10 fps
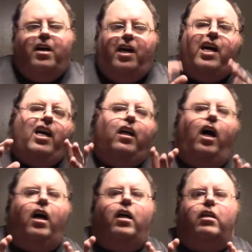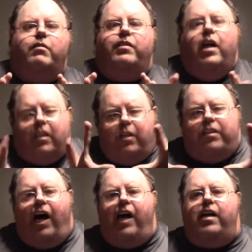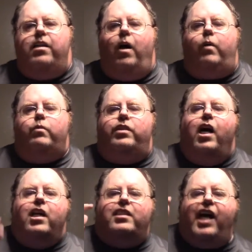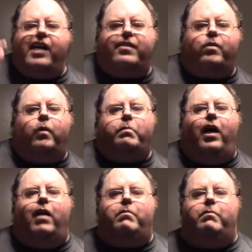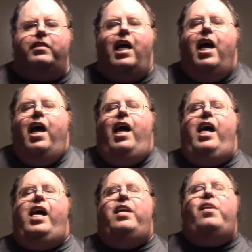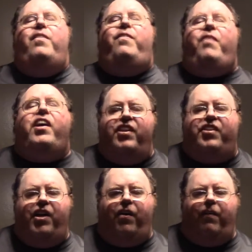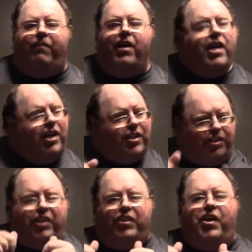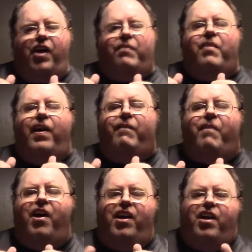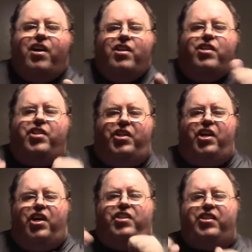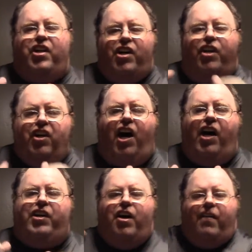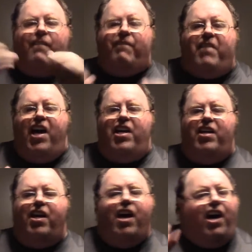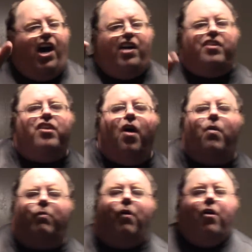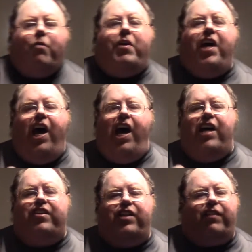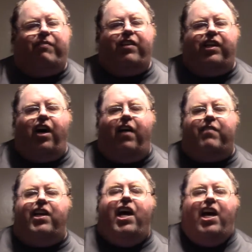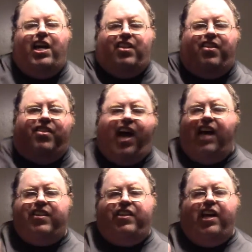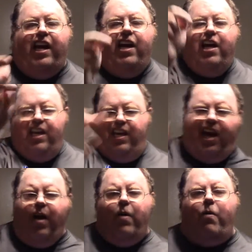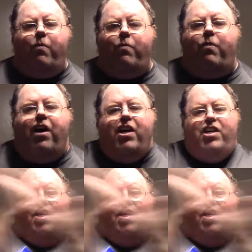He loves to diagnose technical problems and fix them. Just like me, buddy. Just like me. I knew we had something in common, and that's it. Yahoo!